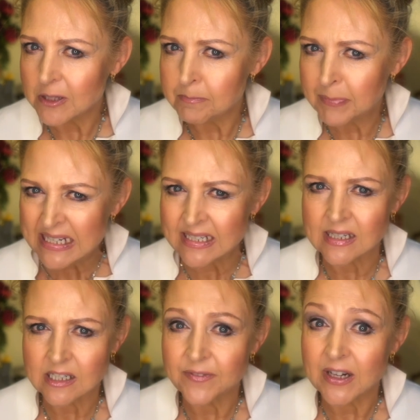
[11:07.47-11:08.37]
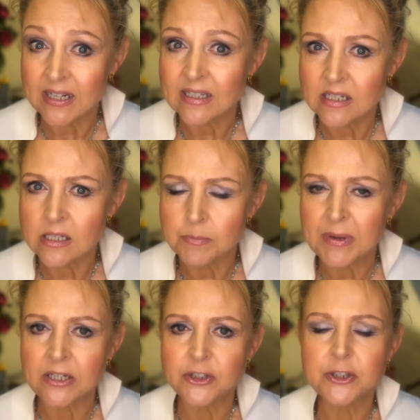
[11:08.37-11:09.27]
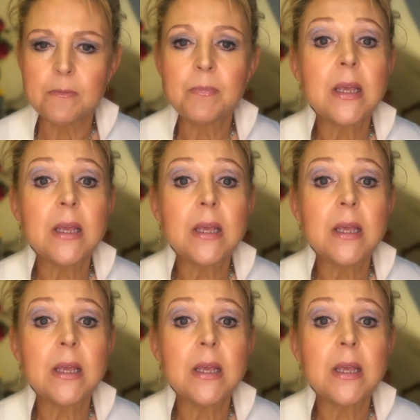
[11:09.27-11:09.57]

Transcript: the basics of connected speech.